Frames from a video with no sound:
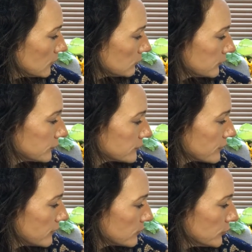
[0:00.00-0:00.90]
reverse
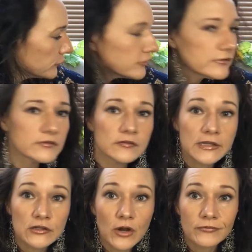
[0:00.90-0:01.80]
osmosis,
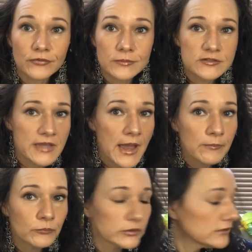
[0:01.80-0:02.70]
like not from the tap,
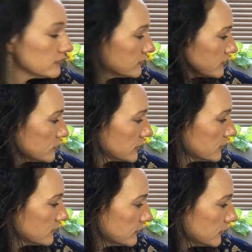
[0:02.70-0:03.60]
please, just
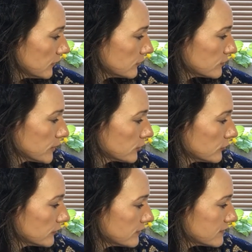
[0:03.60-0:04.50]
because there's
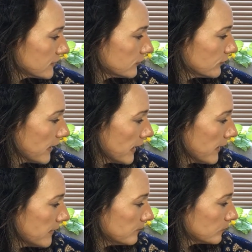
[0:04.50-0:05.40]
minerals and stuff,
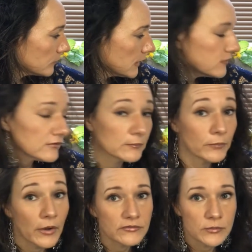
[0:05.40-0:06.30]
and some,
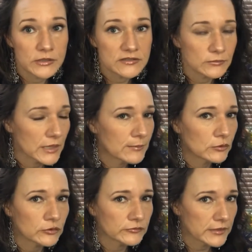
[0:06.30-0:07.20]
possibly some
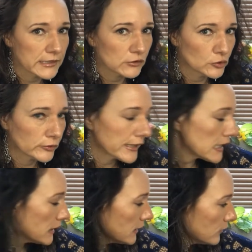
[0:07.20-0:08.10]
chemicals like chlorine
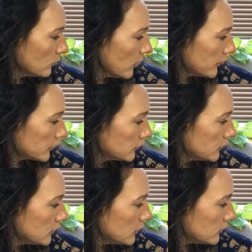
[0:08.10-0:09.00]
in the water.
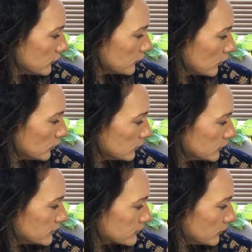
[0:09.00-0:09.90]
So we
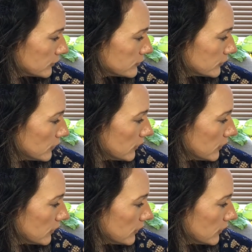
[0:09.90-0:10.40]
just want to,